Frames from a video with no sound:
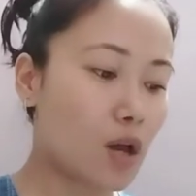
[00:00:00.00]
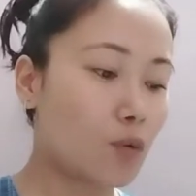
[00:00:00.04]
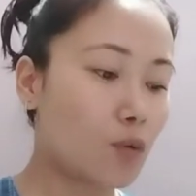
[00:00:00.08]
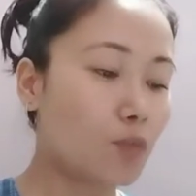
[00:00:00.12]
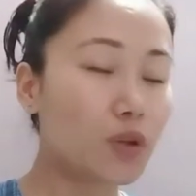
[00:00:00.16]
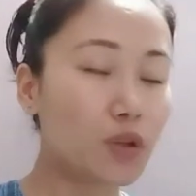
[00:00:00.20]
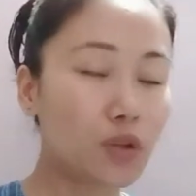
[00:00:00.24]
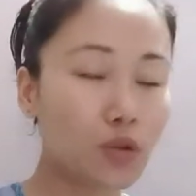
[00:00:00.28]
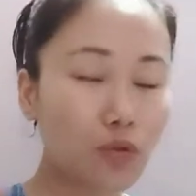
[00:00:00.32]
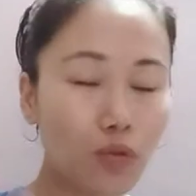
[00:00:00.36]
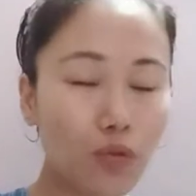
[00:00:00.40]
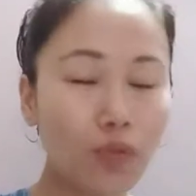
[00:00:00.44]

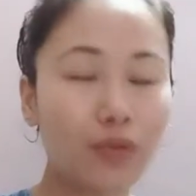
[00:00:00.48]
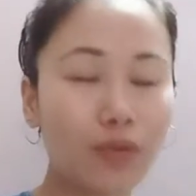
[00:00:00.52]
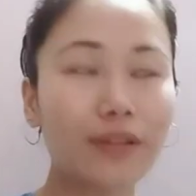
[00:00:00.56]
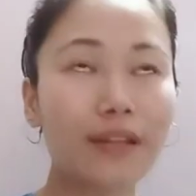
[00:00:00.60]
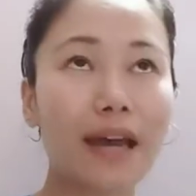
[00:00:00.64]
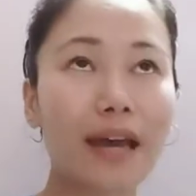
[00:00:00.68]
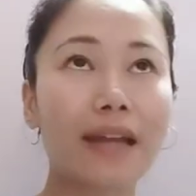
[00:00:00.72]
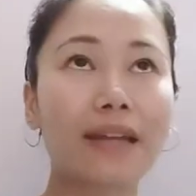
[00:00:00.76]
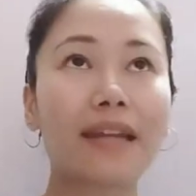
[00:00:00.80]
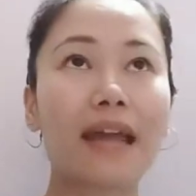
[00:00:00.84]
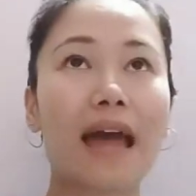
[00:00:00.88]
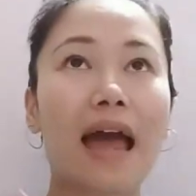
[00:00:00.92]
We know
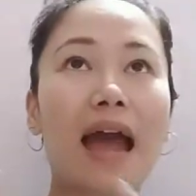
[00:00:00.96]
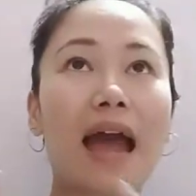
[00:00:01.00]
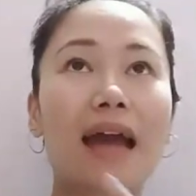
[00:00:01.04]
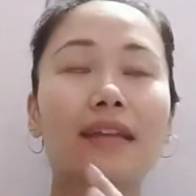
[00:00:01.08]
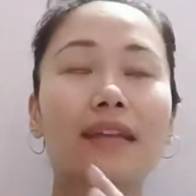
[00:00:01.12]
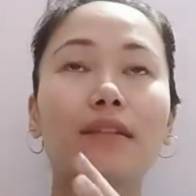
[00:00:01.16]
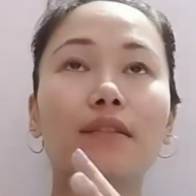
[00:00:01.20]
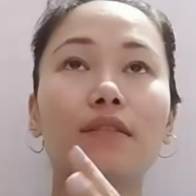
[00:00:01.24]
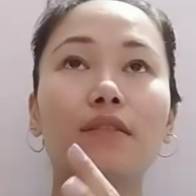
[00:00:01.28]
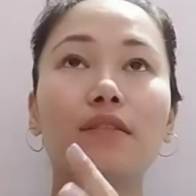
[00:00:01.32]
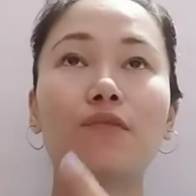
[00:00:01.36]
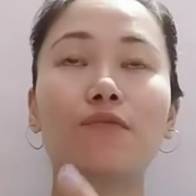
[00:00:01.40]
that
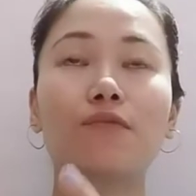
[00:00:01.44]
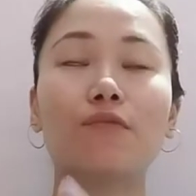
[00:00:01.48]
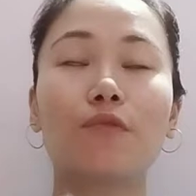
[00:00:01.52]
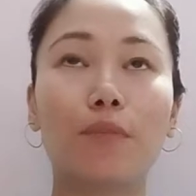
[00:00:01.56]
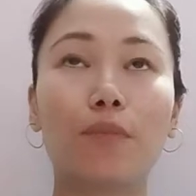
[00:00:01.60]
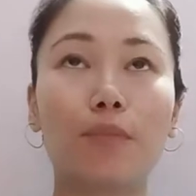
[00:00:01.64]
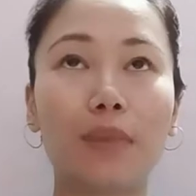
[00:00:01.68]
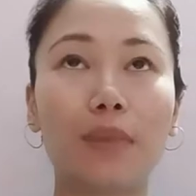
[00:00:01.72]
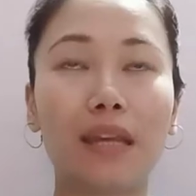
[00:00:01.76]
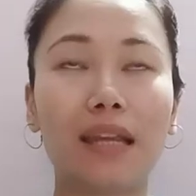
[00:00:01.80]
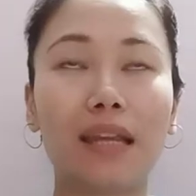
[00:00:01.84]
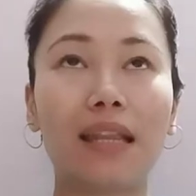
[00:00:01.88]
actor is for
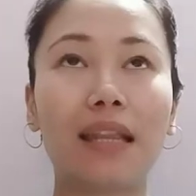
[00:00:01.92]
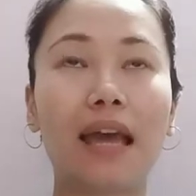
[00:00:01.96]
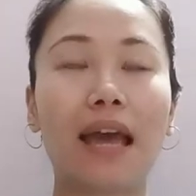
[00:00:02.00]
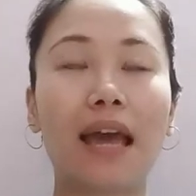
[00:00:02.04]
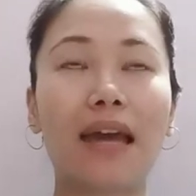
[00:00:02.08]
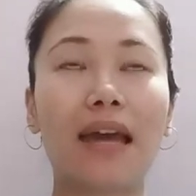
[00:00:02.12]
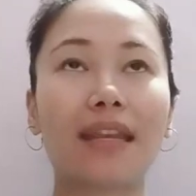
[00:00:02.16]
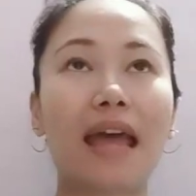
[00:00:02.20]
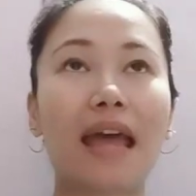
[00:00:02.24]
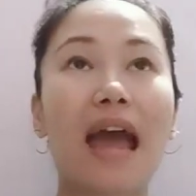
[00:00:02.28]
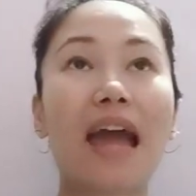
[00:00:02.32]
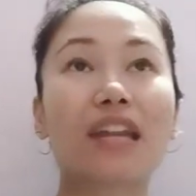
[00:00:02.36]
male
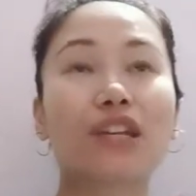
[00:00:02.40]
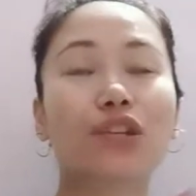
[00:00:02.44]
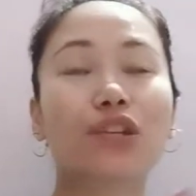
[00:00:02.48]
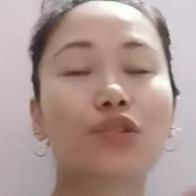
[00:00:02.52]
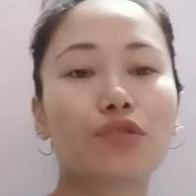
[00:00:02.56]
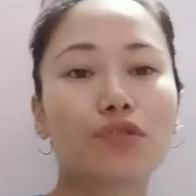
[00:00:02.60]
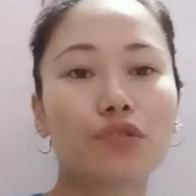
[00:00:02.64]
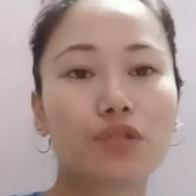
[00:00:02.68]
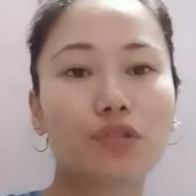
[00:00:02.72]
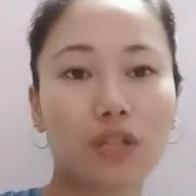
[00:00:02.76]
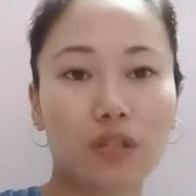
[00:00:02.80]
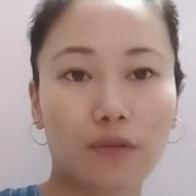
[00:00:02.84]
and
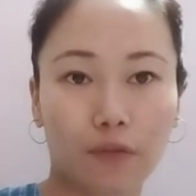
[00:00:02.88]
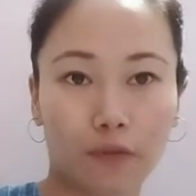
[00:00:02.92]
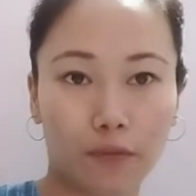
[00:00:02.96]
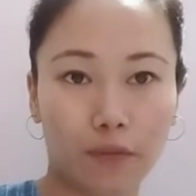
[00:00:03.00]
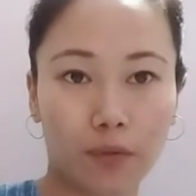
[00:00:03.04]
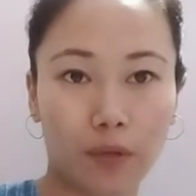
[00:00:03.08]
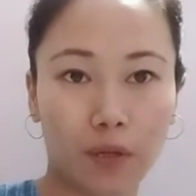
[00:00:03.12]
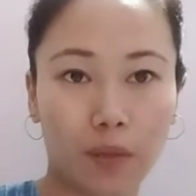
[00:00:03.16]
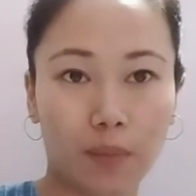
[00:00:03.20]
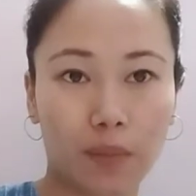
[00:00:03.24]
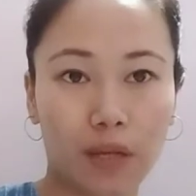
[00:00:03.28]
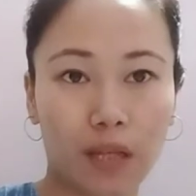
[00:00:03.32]
actress is for
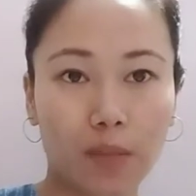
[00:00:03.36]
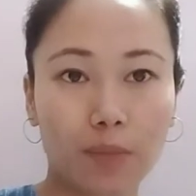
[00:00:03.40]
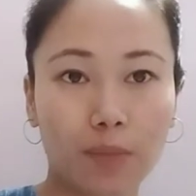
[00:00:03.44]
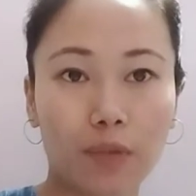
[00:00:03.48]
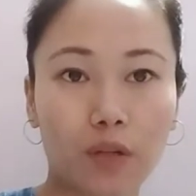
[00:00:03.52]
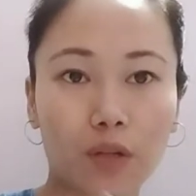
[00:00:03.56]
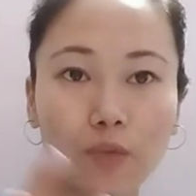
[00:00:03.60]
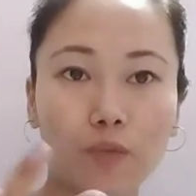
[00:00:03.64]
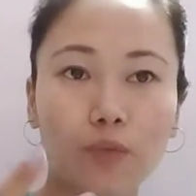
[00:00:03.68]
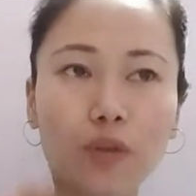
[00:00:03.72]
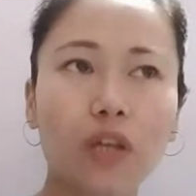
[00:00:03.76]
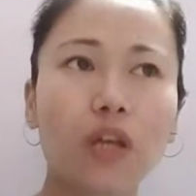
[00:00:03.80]
female,
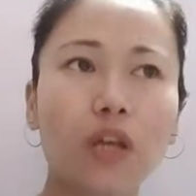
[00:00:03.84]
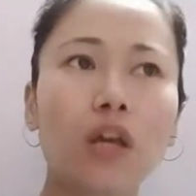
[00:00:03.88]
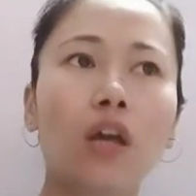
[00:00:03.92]
but we